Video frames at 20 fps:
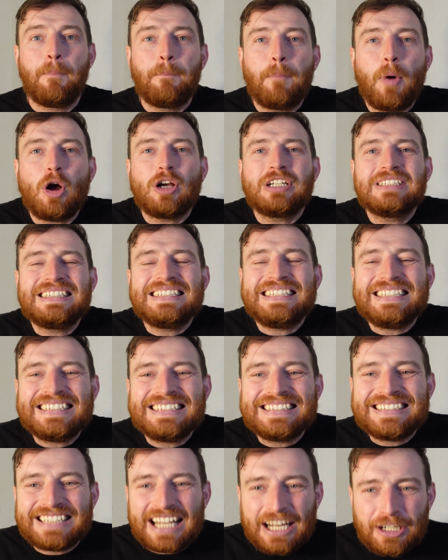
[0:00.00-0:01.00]
Box
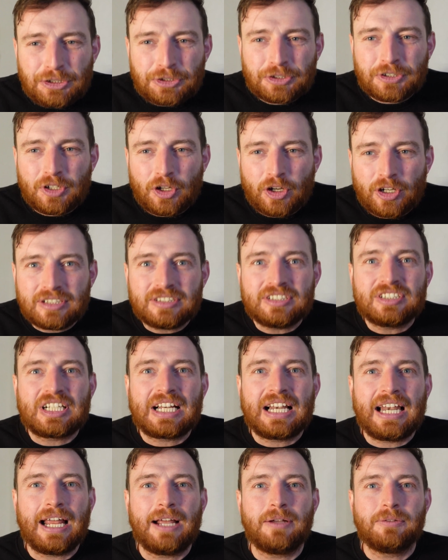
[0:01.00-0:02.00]
decentralizes
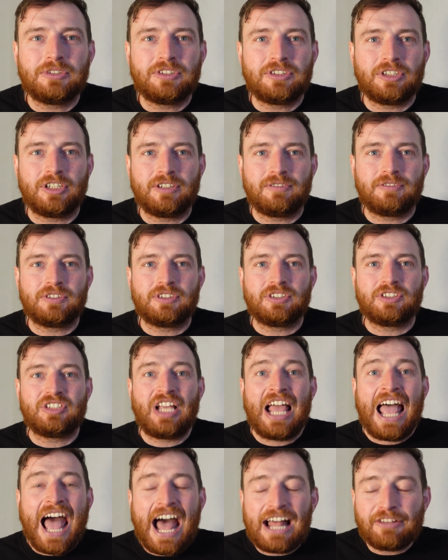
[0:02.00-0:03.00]
cloud services
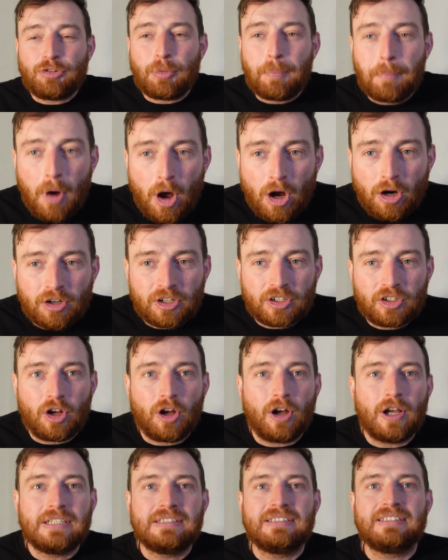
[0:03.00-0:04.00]
and
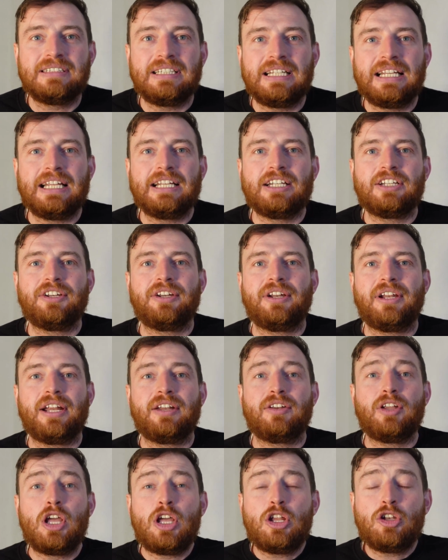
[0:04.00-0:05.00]
democratizes the
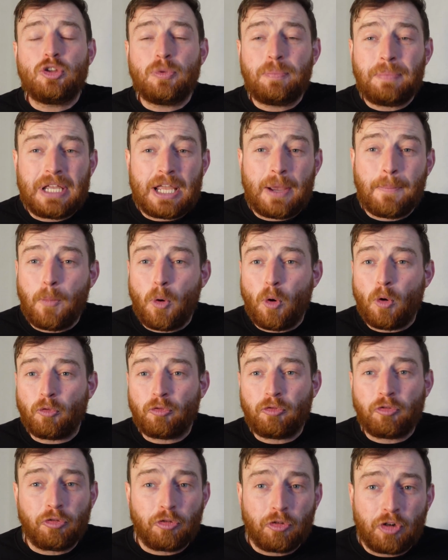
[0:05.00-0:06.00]
internet to be a more
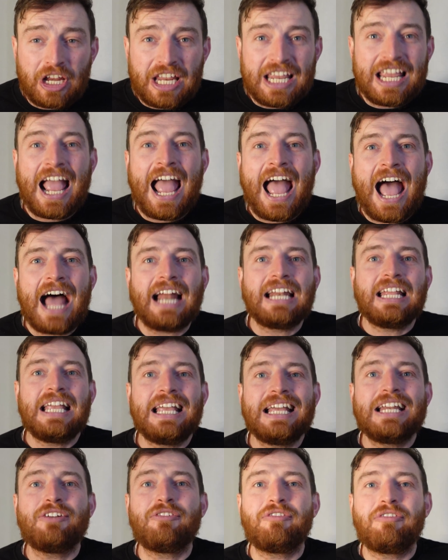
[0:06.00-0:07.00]
free and
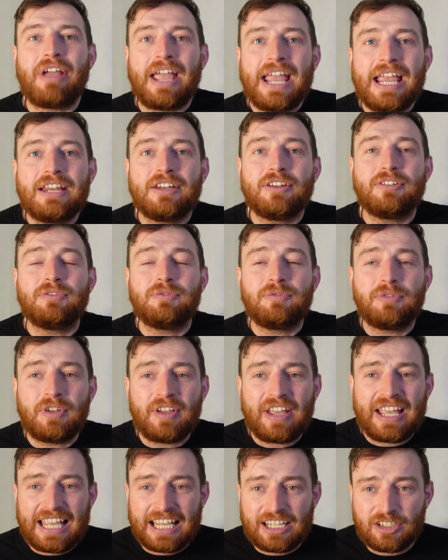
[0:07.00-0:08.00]
innovative
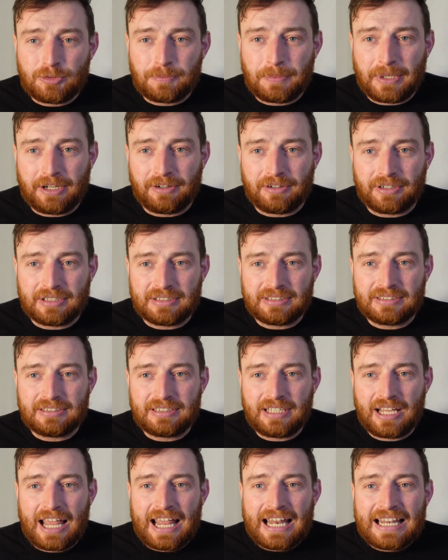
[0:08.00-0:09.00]

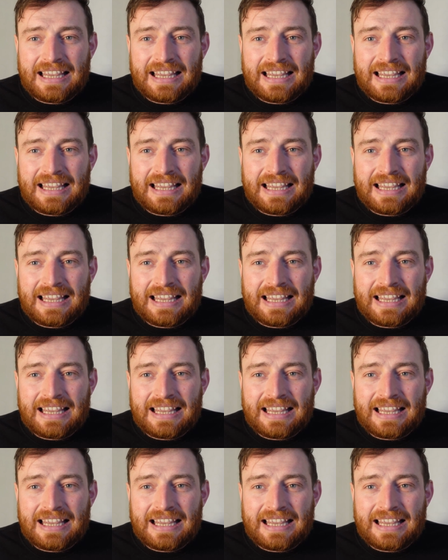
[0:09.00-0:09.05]
experience.